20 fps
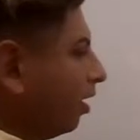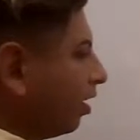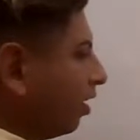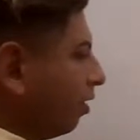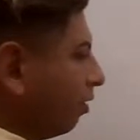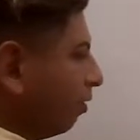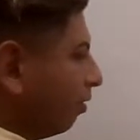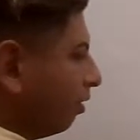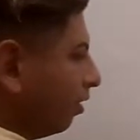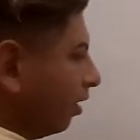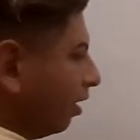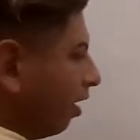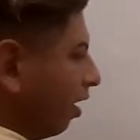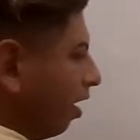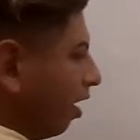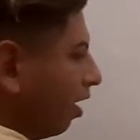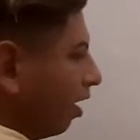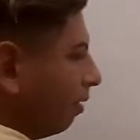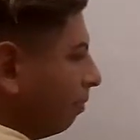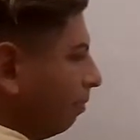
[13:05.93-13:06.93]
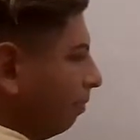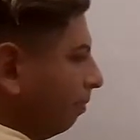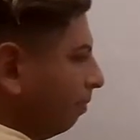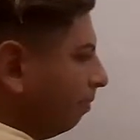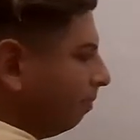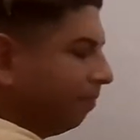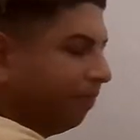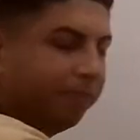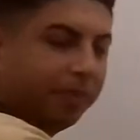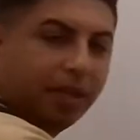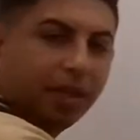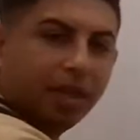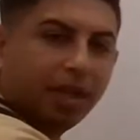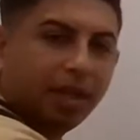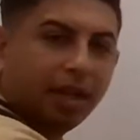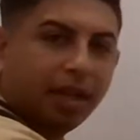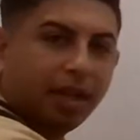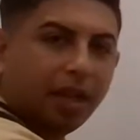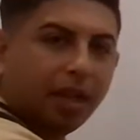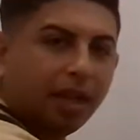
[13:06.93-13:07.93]
molecule, the ARB,
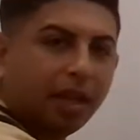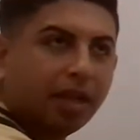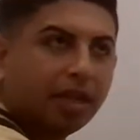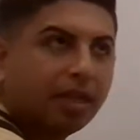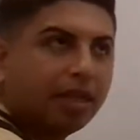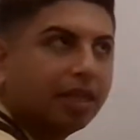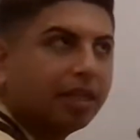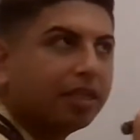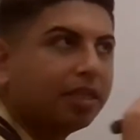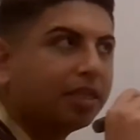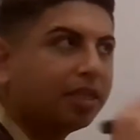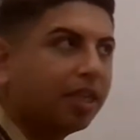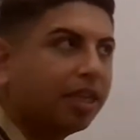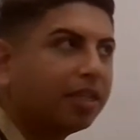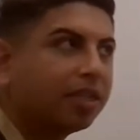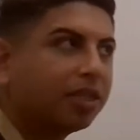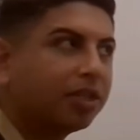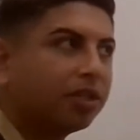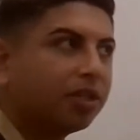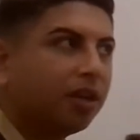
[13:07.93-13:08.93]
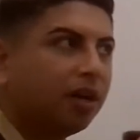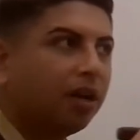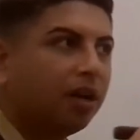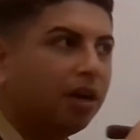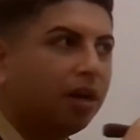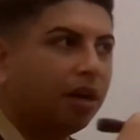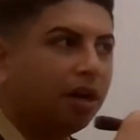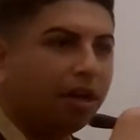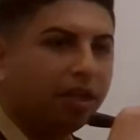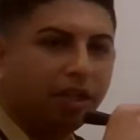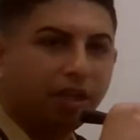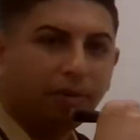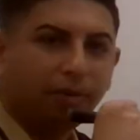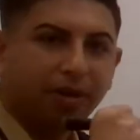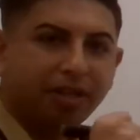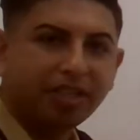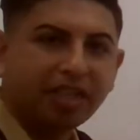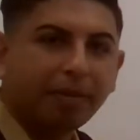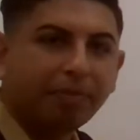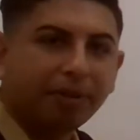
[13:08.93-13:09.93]
sits on the
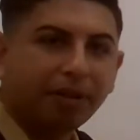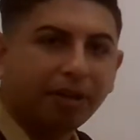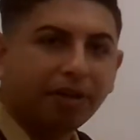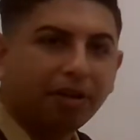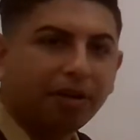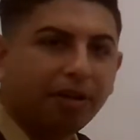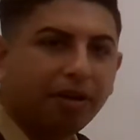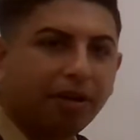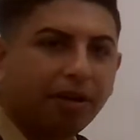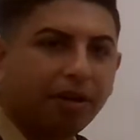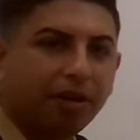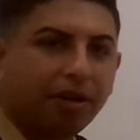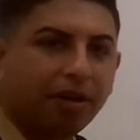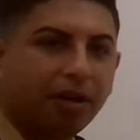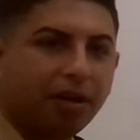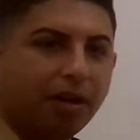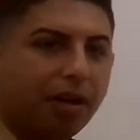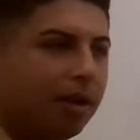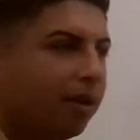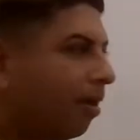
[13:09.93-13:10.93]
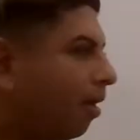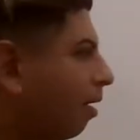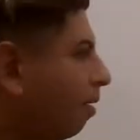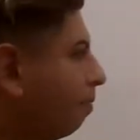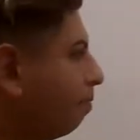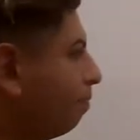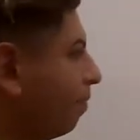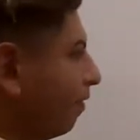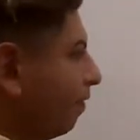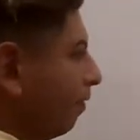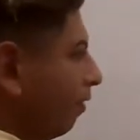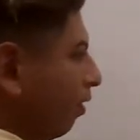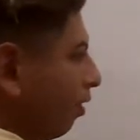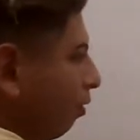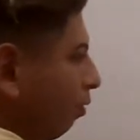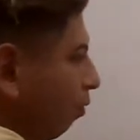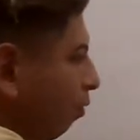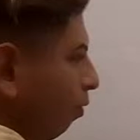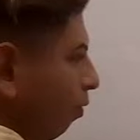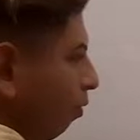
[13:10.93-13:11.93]
receptor
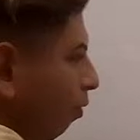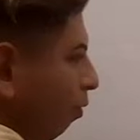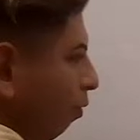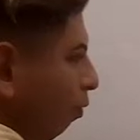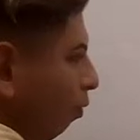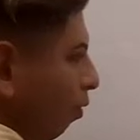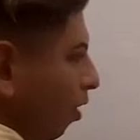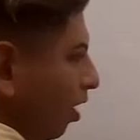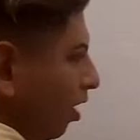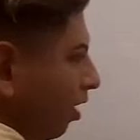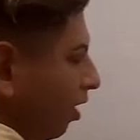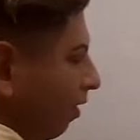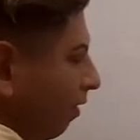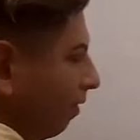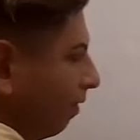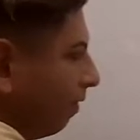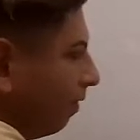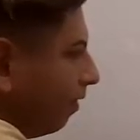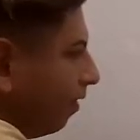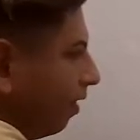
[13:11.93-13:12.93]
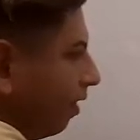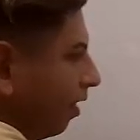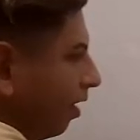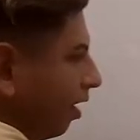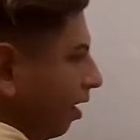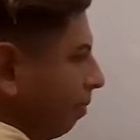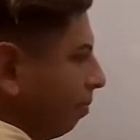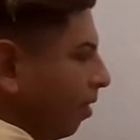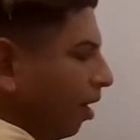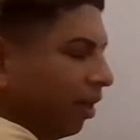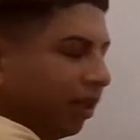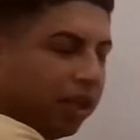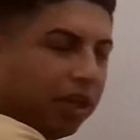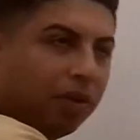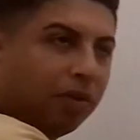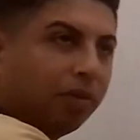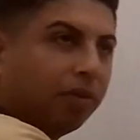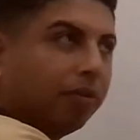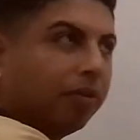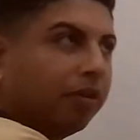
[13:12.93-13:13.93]
before one of a
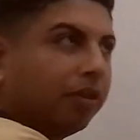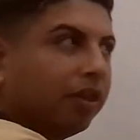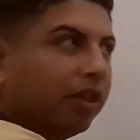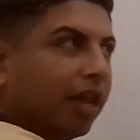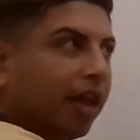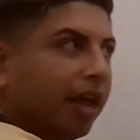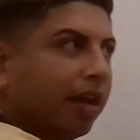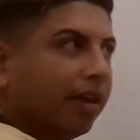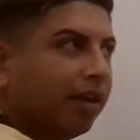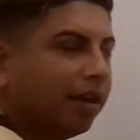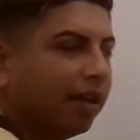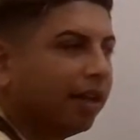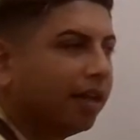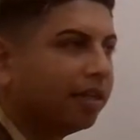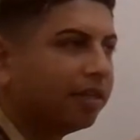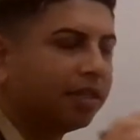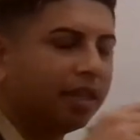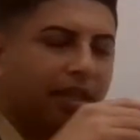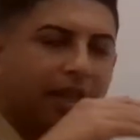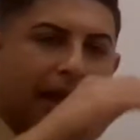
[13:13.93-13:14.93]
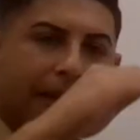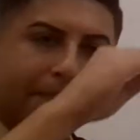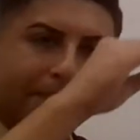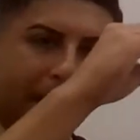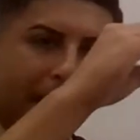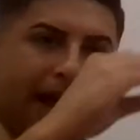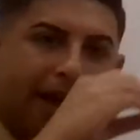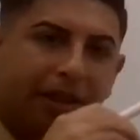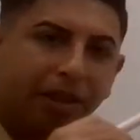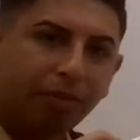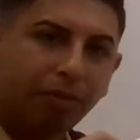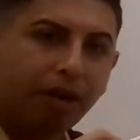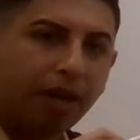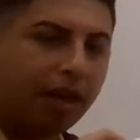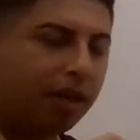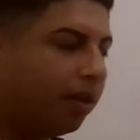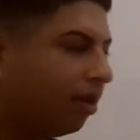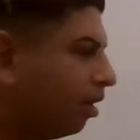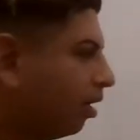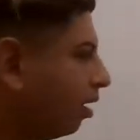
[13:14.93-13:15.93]
molecule that is in that
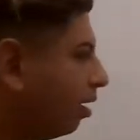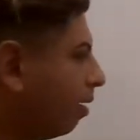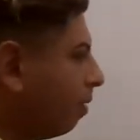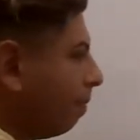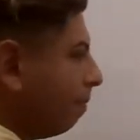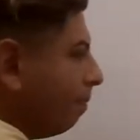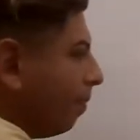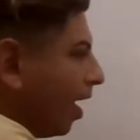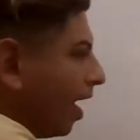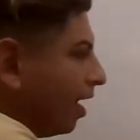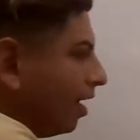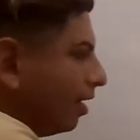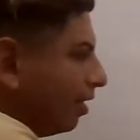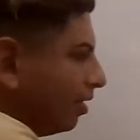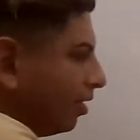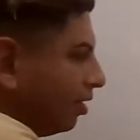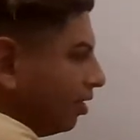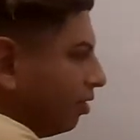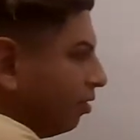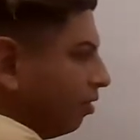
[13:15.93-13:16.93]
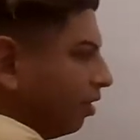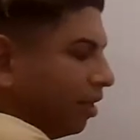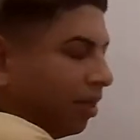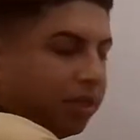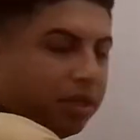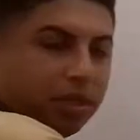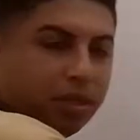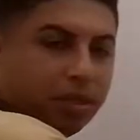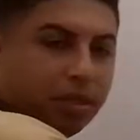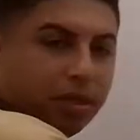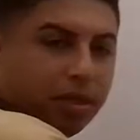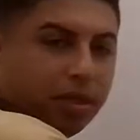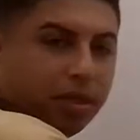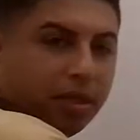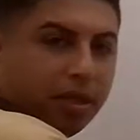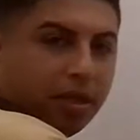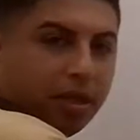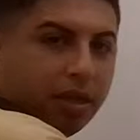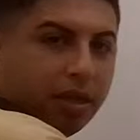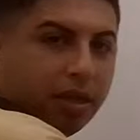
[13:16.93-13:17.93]
pathway binds to this
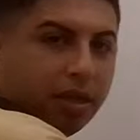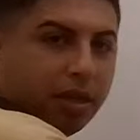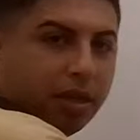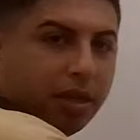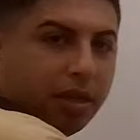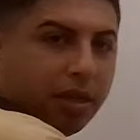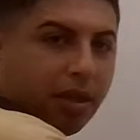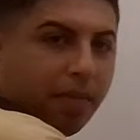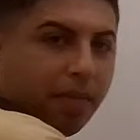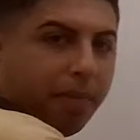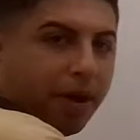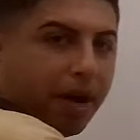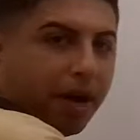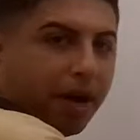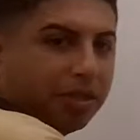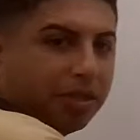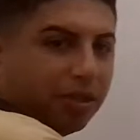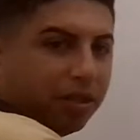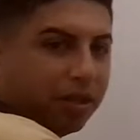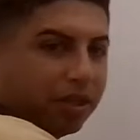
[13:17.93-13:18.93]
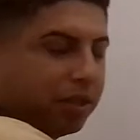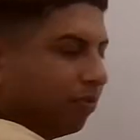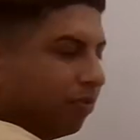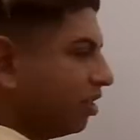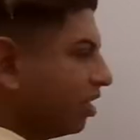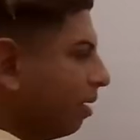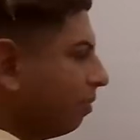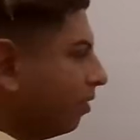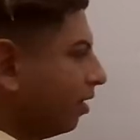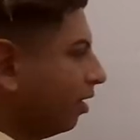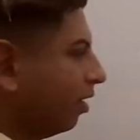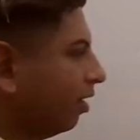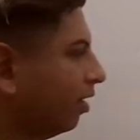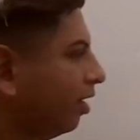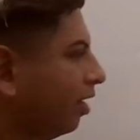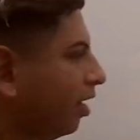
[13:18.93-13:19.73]
binds to this receptor.